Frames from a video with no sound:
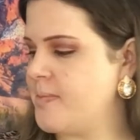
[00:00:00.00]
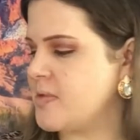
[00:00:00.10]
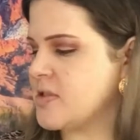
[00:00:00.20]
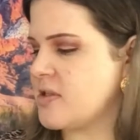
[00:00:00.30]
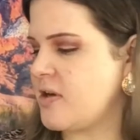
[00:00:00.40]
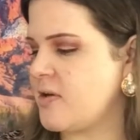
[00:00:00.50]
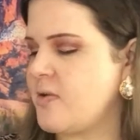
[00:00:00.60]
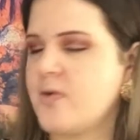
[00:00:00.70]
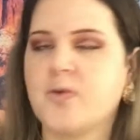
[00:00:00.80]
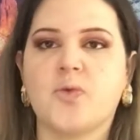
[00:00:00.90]

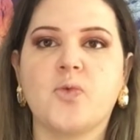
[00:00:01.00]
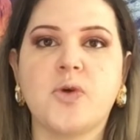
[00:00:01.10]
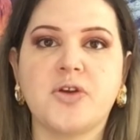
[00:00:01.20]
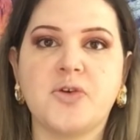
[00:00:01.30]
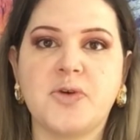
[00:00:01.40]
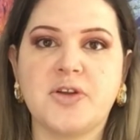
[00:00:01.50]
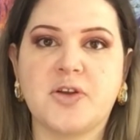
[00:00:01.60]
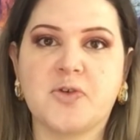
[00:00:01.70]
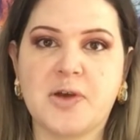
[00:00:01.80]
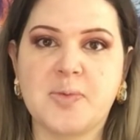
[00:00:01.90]
So we're doing
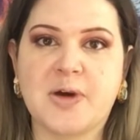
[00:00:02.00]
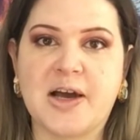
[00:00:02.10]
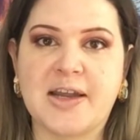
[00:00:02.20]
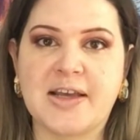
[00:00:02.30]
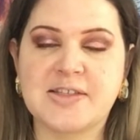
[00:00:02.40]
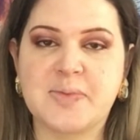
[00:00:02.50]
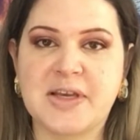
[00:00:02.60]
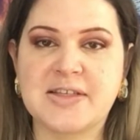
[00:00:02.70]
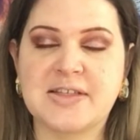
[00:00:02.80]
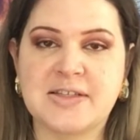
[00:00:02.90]
cream products
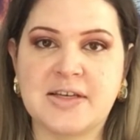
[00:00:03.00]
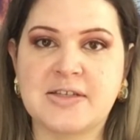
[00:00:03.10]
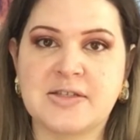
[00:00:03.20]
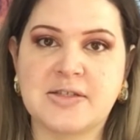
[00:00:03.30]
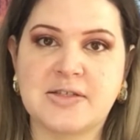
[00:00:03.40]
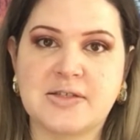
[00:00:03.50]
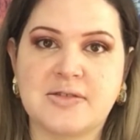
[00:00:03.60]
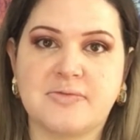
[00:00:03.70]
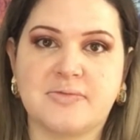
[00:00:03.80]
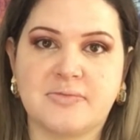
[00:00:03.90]
because it
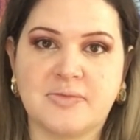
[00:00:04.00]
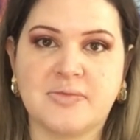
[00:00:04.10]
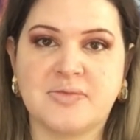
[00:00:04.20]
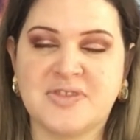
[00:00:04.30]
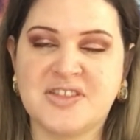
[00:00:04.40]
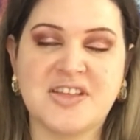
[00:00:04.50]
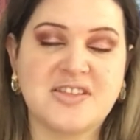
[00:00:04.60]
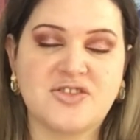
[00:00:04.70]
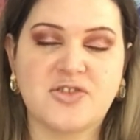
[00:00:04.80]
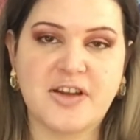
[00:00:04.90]

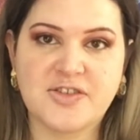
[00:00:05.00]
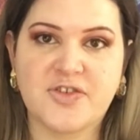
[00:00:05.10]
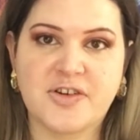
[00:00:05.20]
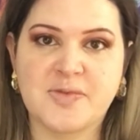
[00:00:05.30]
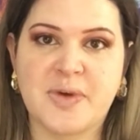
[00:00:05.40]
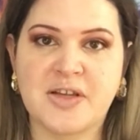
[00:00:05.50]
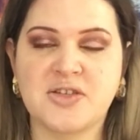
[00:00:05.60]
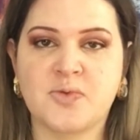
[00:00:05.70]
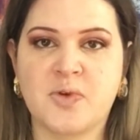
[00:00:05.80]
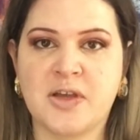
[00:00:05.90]
doesn't transfer as much
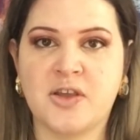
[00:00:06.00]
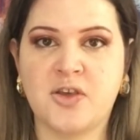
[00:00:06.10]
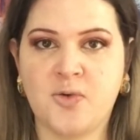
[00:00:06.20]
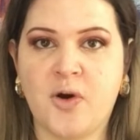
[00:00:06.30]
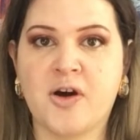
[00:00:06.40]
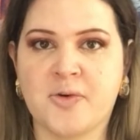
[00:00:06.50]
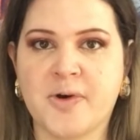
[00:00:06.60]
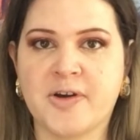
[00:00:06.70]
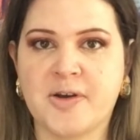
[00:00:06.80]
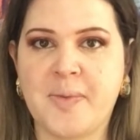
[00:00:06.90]
when you are
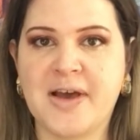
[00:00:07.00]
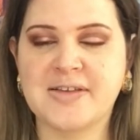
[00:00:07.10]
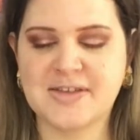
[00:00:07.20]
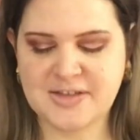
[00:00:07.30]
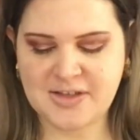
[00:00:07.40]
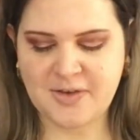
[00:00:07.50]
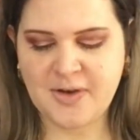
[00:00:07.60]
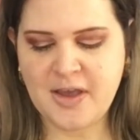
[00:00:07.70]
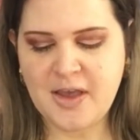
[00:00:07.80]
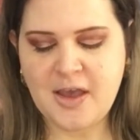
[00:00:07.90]
wearing a mask. So
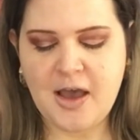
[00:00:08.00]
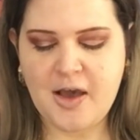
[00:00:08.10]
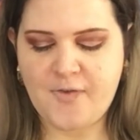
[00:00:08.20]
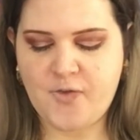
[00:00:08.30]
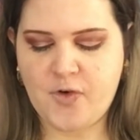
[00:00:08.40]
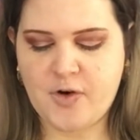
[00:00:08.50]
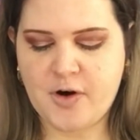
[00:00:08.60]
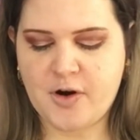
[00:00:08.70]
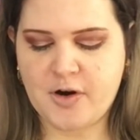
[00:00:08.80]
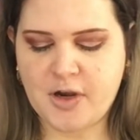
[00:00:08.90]

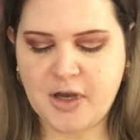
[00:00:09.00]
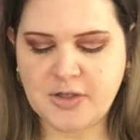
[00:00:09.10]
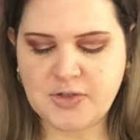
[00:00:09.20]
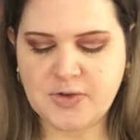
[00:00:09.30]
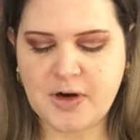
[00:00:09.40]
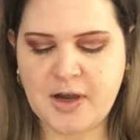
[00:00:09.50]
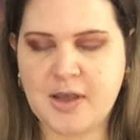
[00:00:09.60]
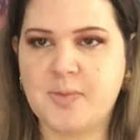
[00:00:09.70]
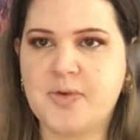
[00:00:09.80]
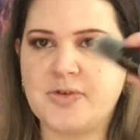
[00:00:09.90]
for contour, I
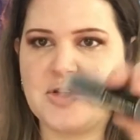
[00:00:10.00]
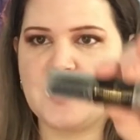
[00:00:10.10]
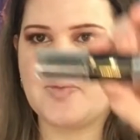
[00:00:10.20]
am using